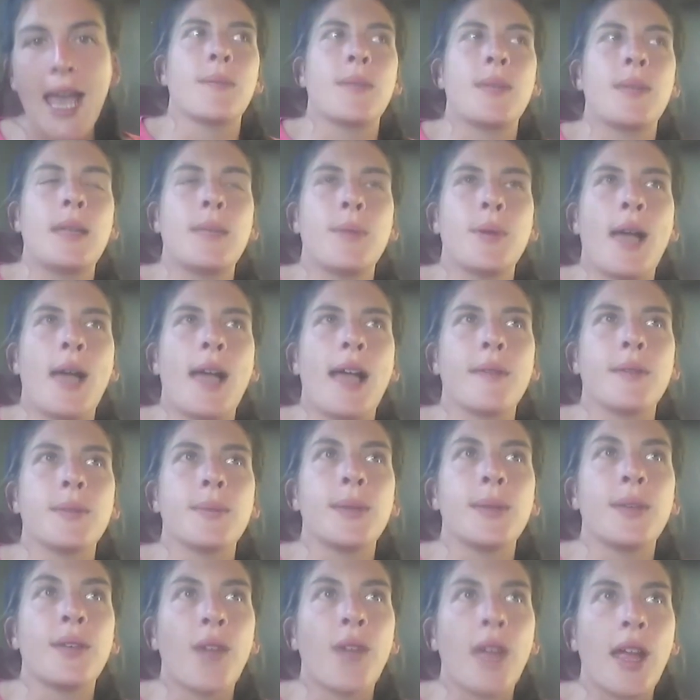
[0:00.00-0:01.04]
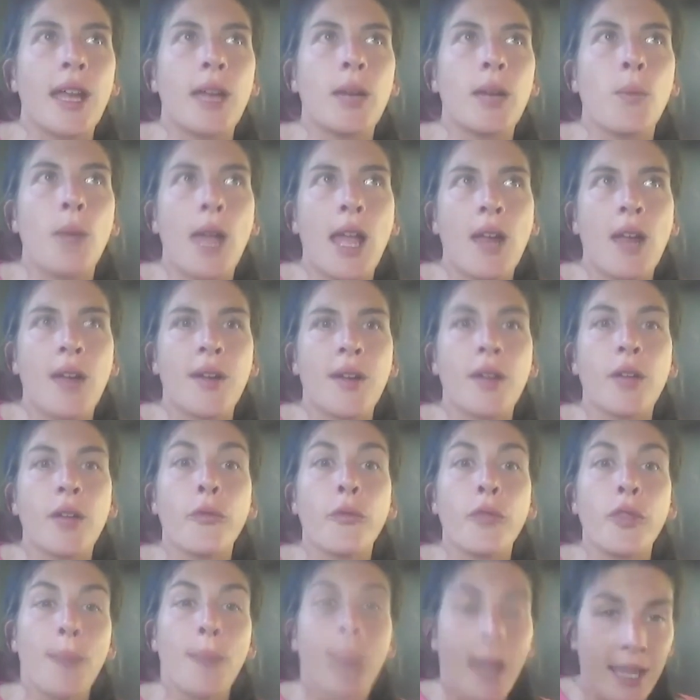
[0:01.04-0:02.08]
People have to be very wary of
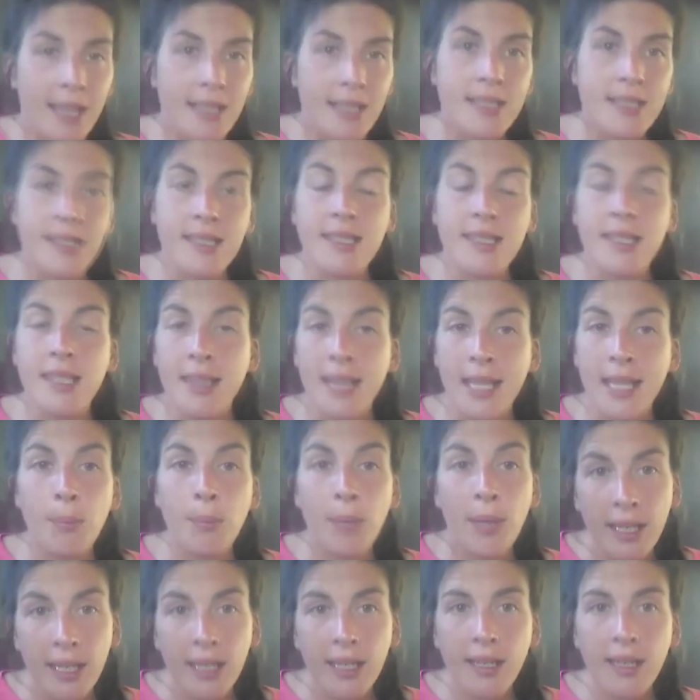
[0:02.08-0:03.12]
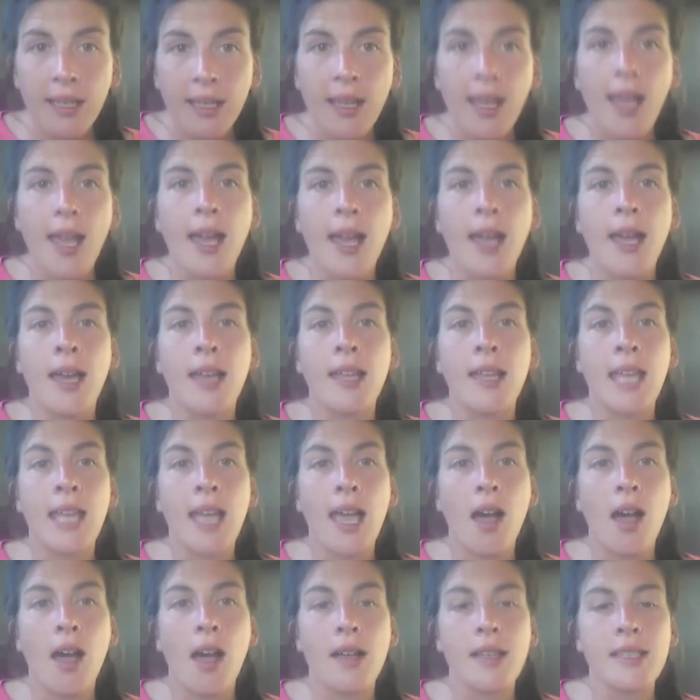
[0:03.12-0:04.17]
the places that they pick. Uh, there
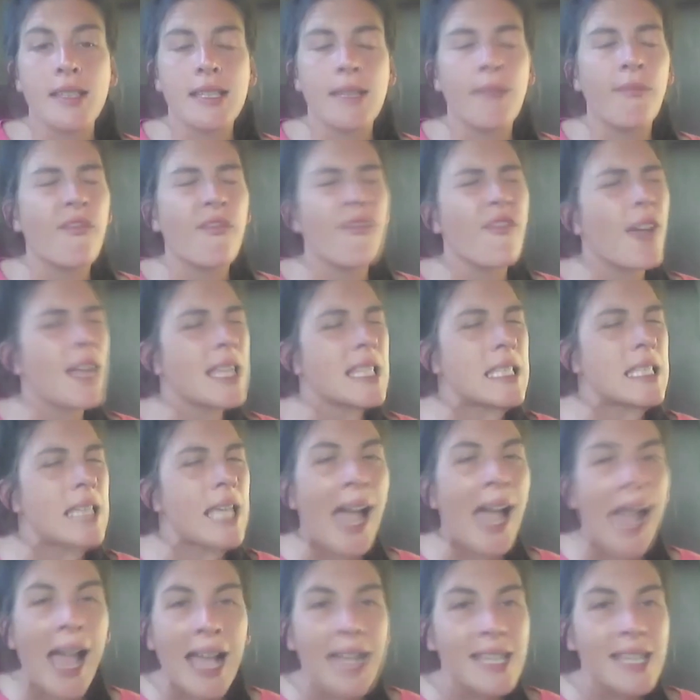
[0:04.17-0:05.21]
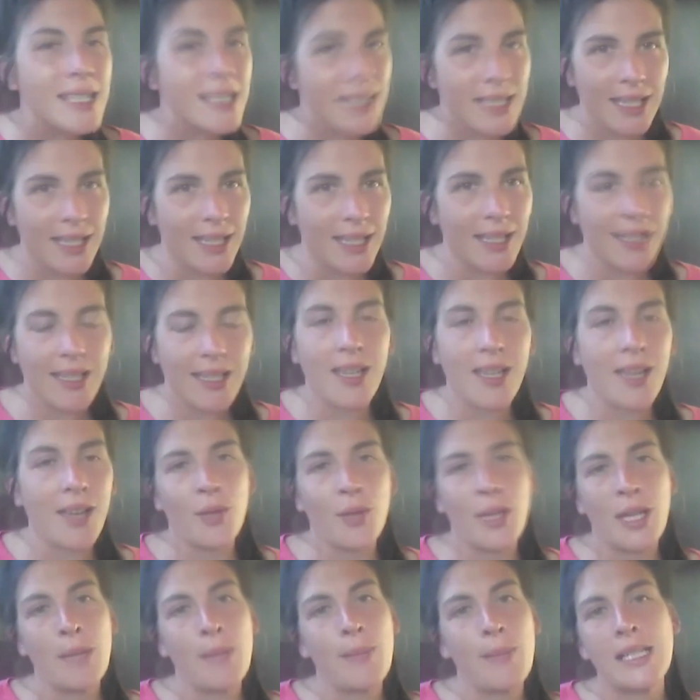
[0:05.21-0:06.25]
are some fantastic
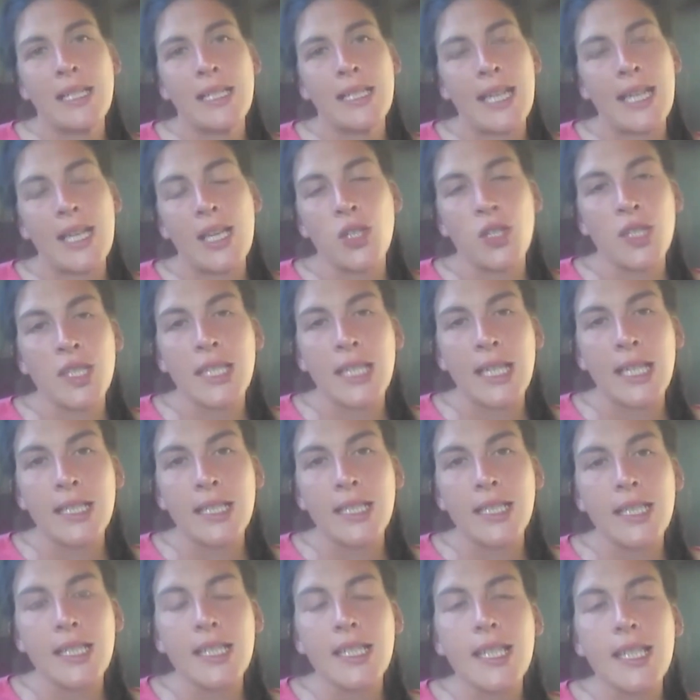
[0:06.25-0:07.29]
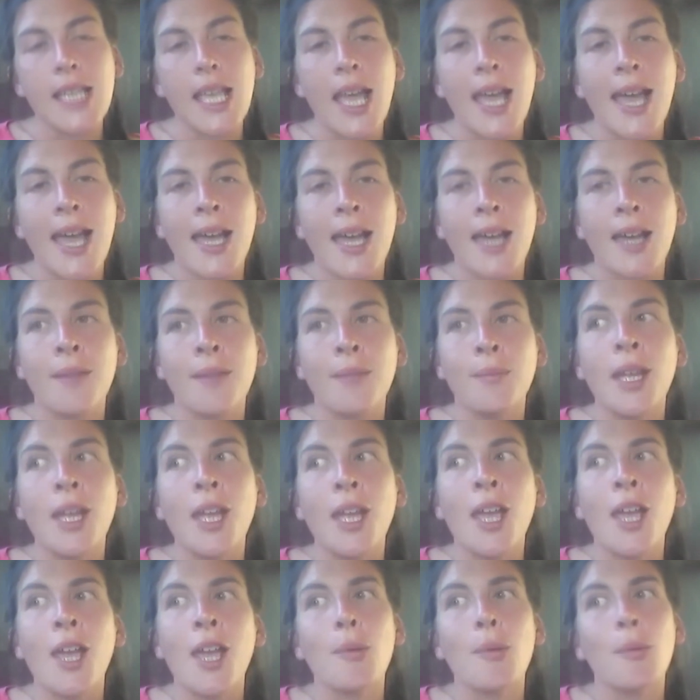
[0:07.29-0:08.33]
rehabilitation centres, um,
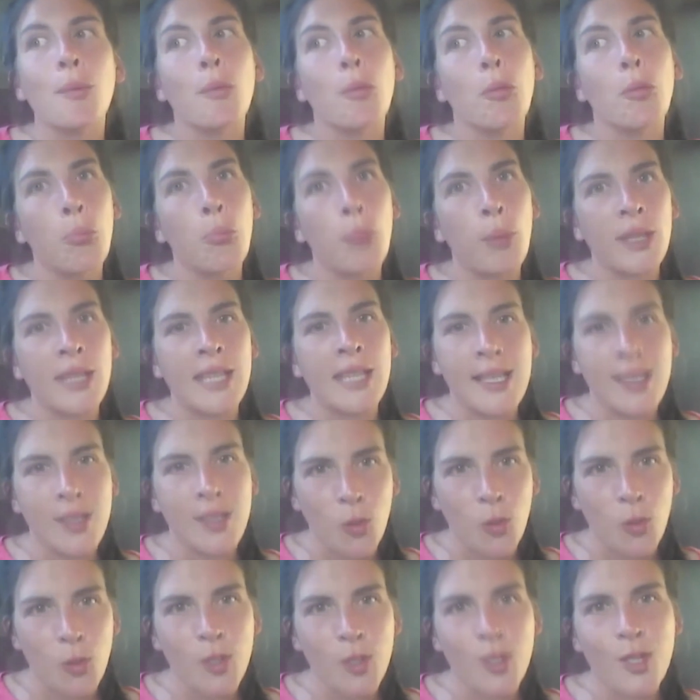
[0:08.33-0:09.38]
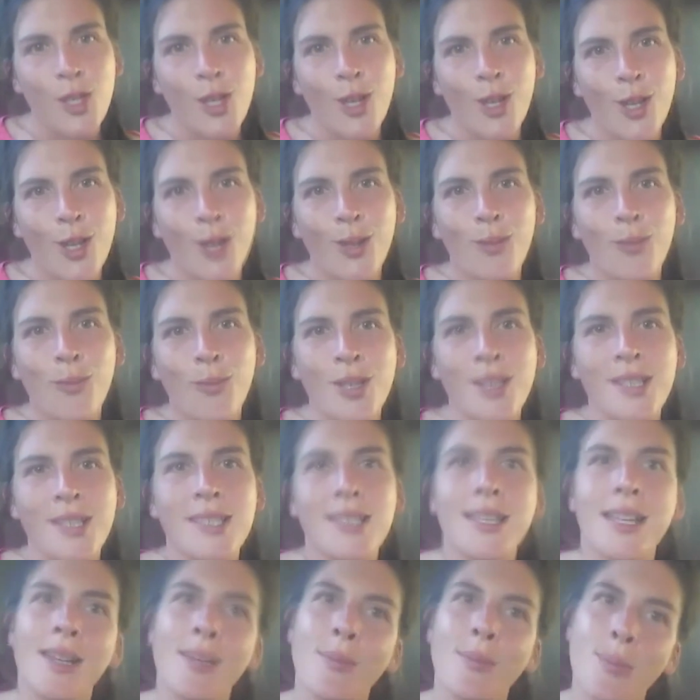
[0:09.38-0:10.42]
but there's also ones
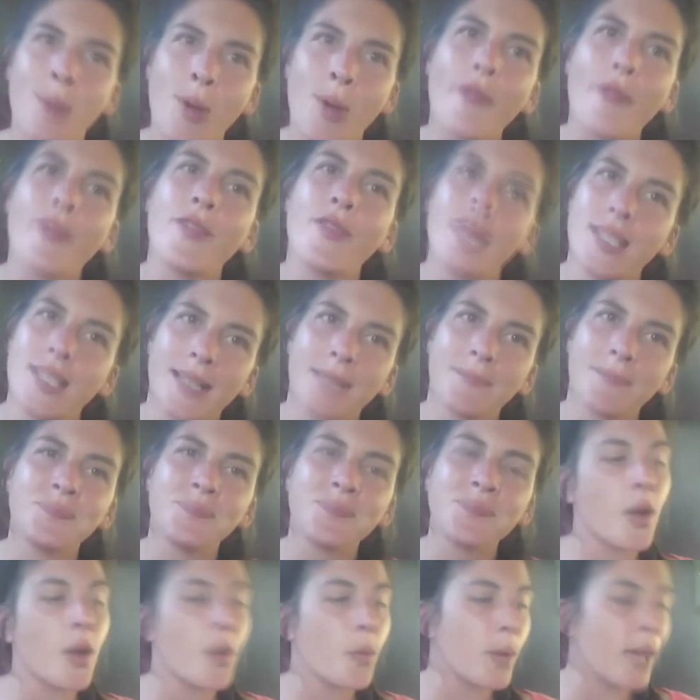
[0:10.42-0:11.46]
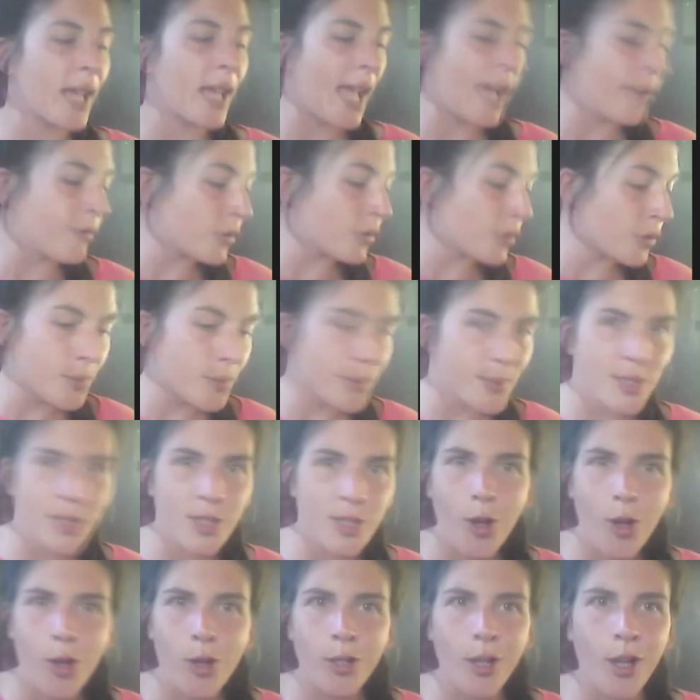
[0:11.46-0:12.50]
that are profiting we have groups
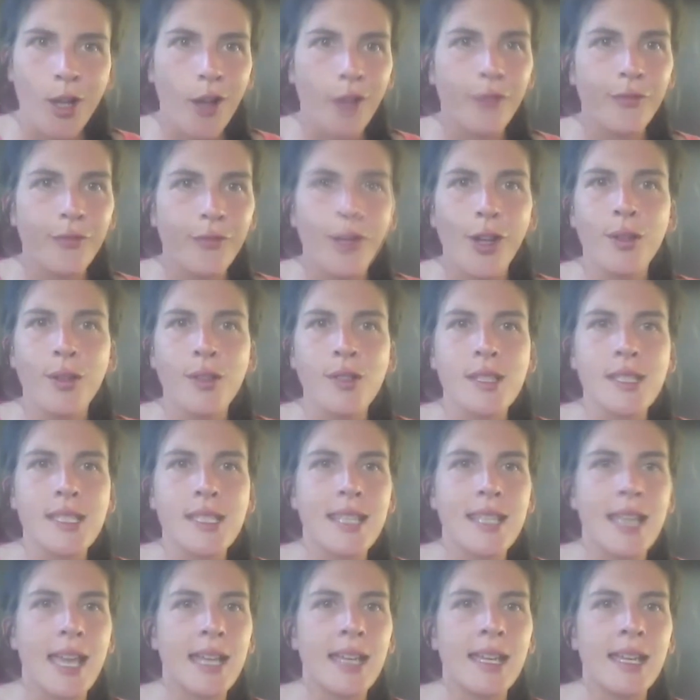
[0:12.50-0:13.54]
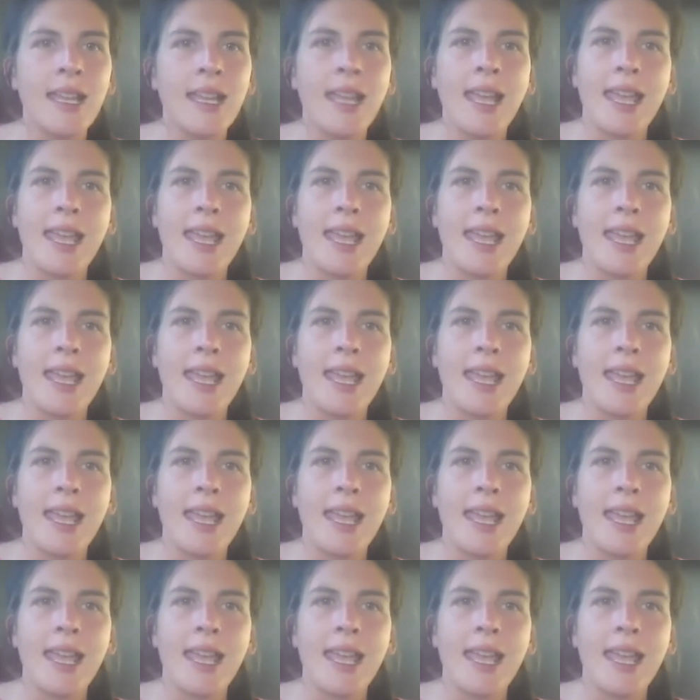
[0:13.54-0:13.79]
on our phones that